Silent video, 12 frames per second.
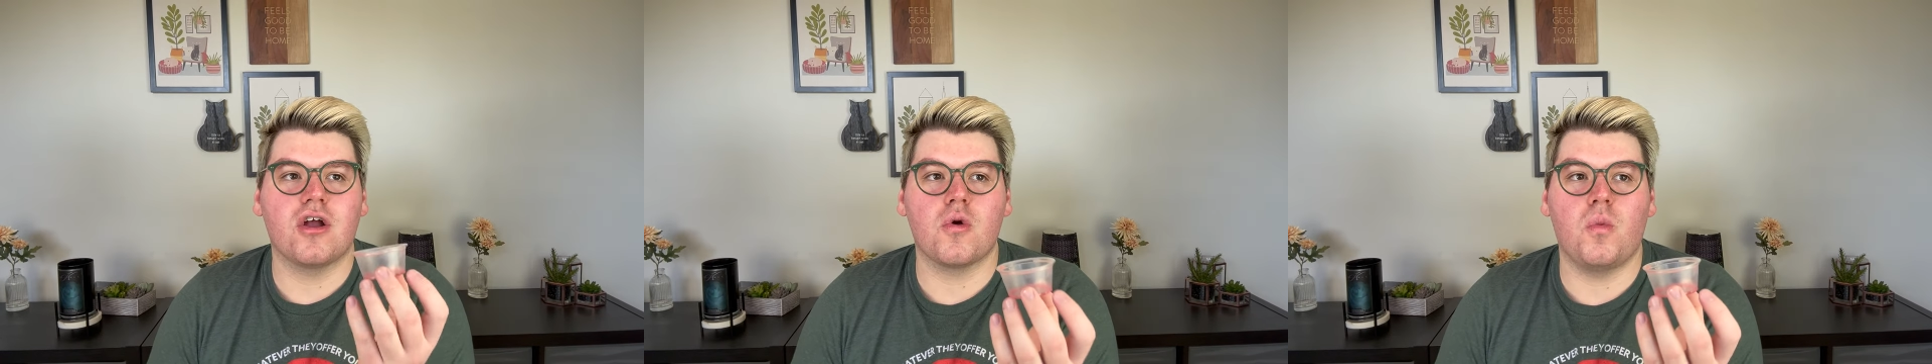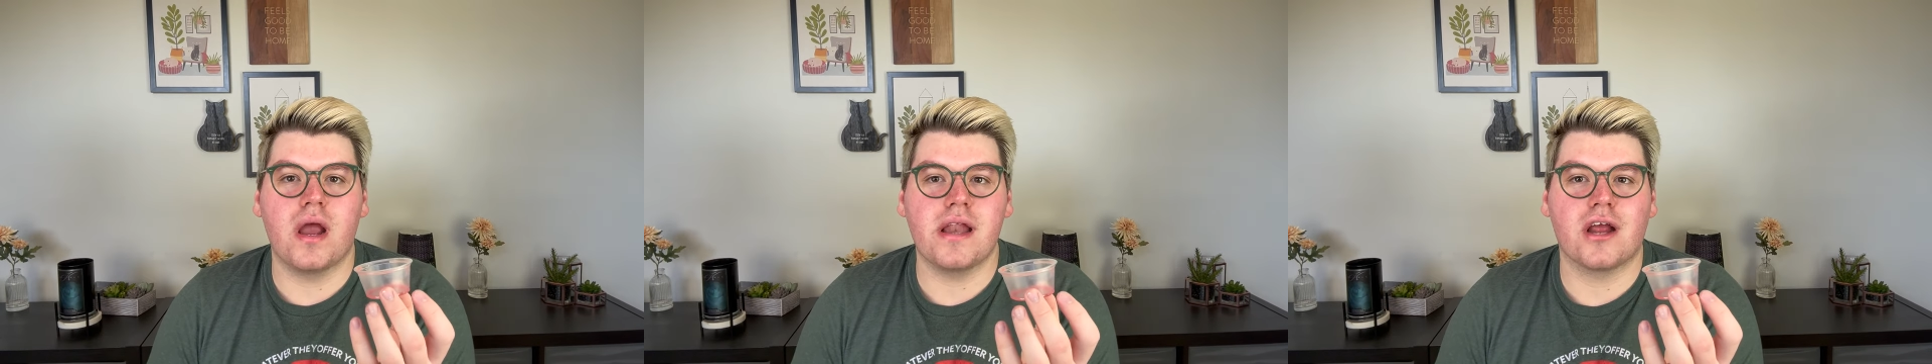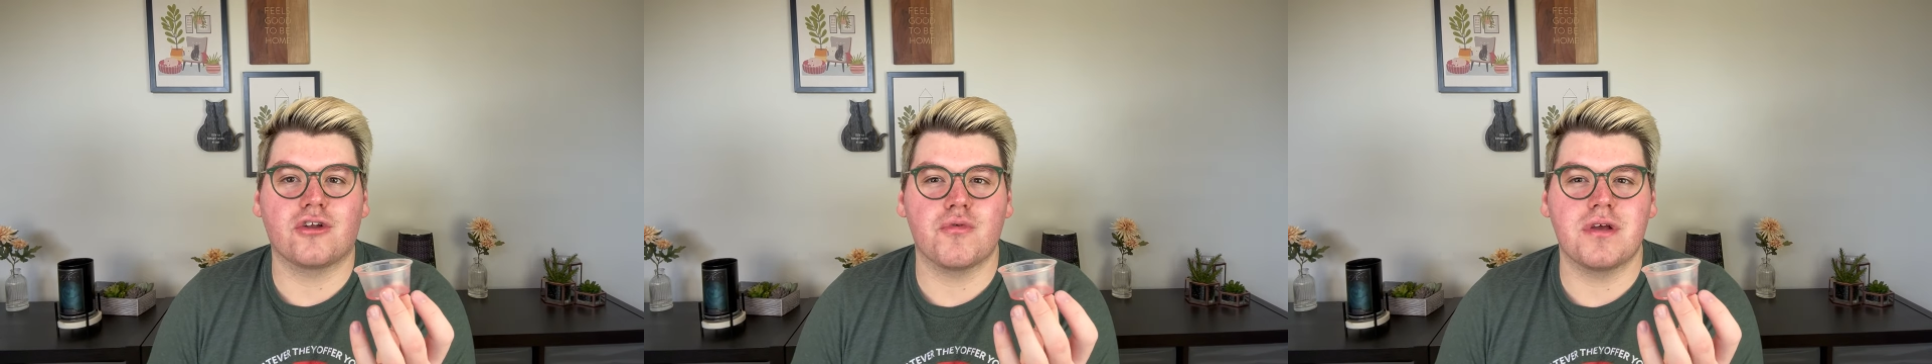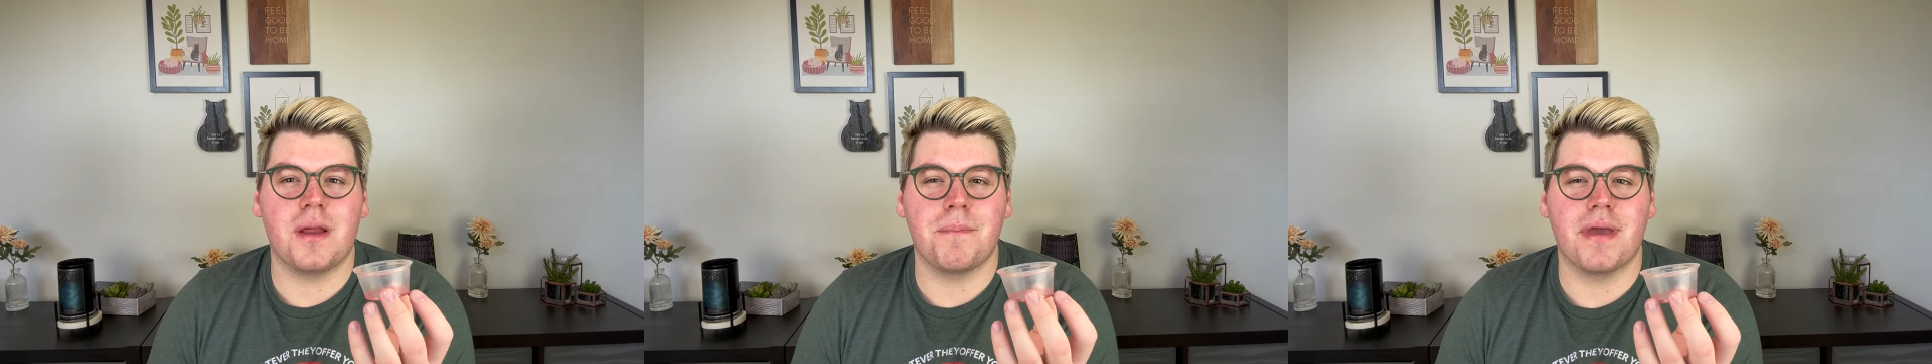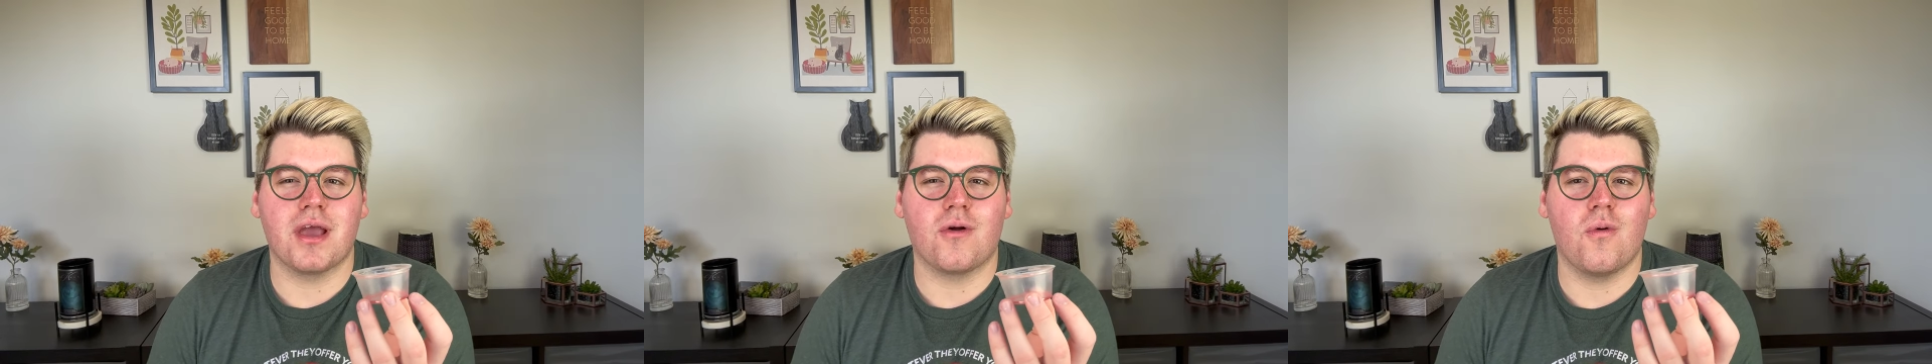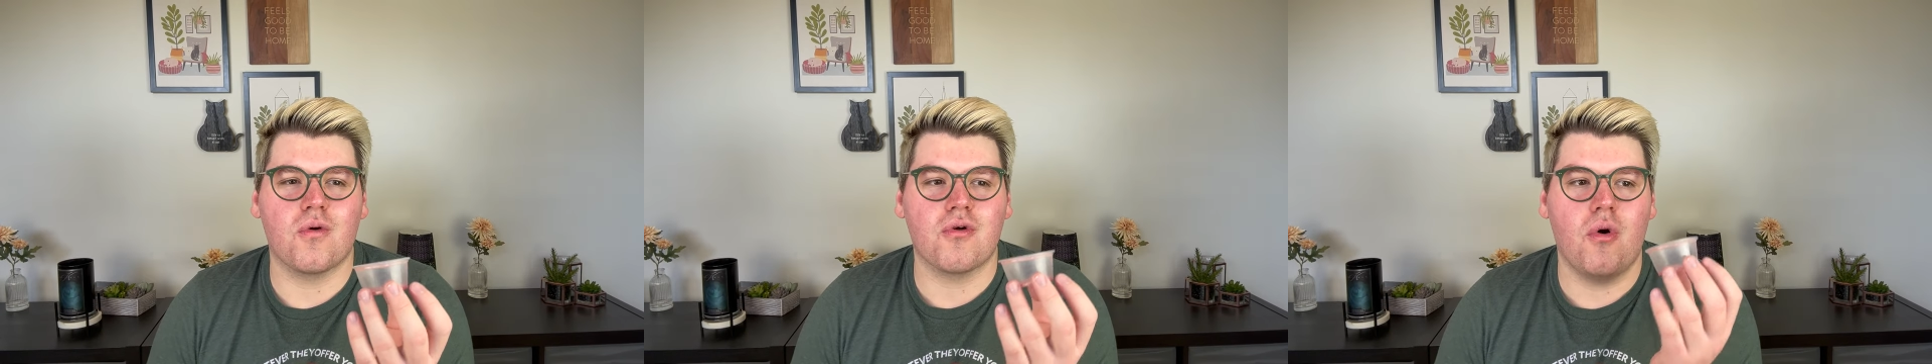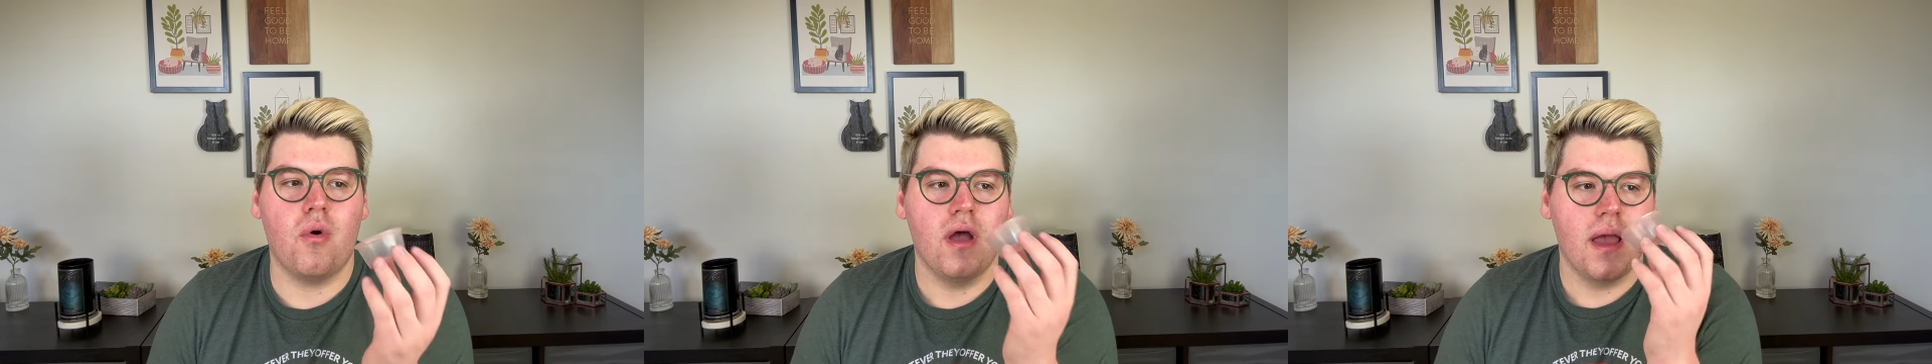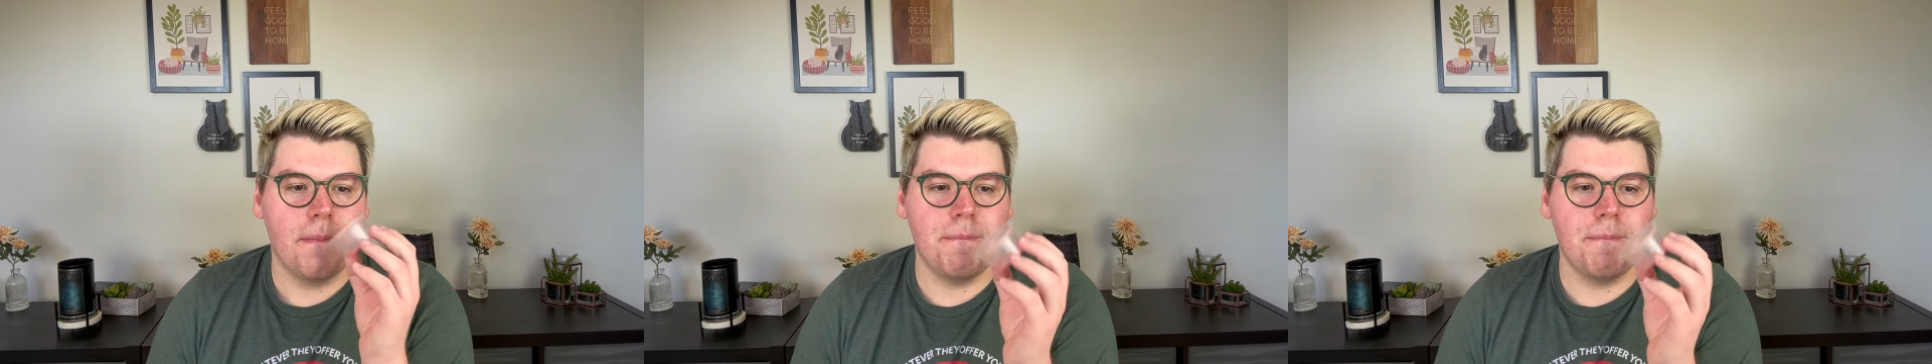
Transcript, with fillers: her white nectarine and pink coral